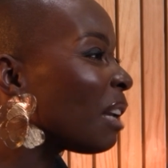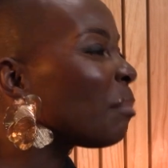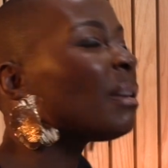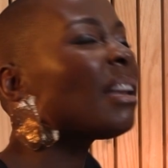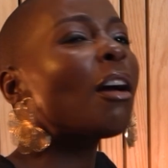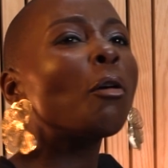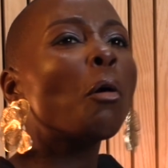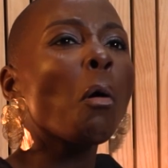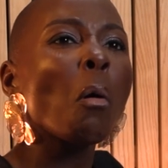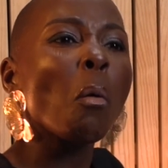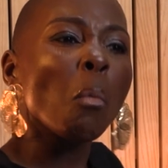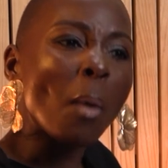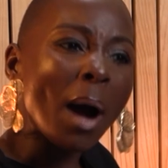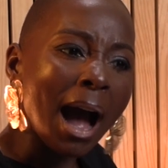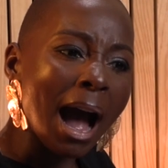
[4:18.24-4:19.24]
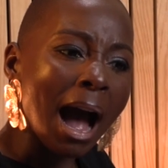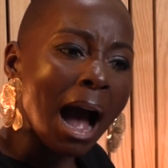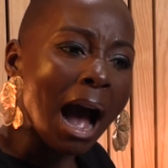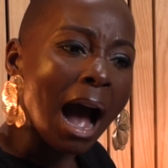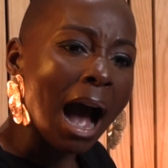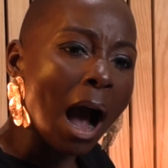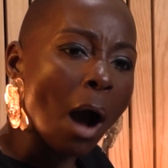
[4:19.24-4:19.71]
and be like, oh,
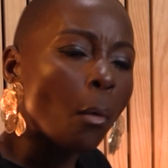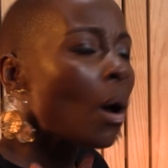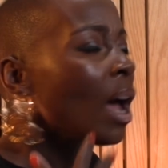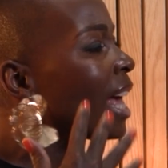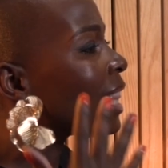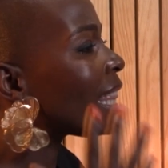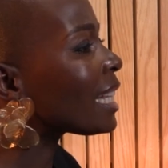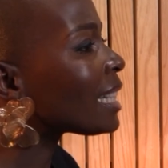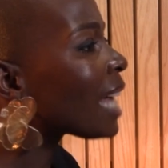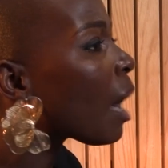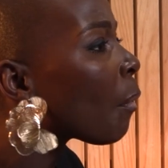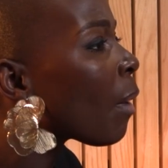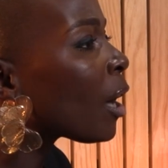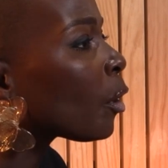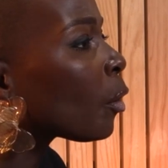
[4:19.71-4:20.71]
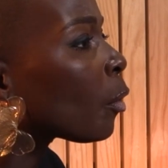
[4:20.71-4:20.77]
wow, that's how I